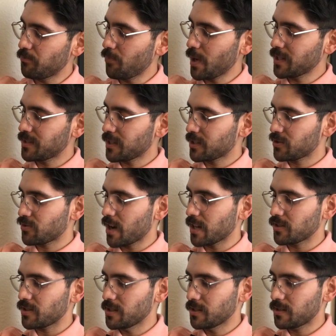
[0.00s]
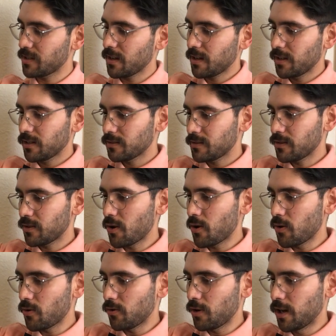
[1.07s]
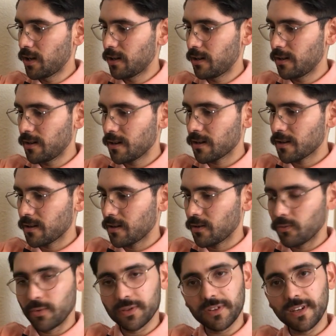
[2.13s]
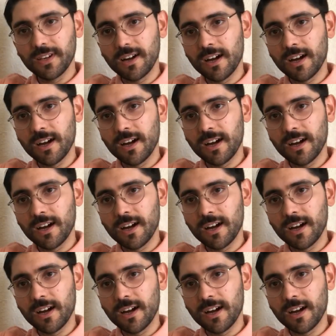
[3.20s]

basic stretch is to go with the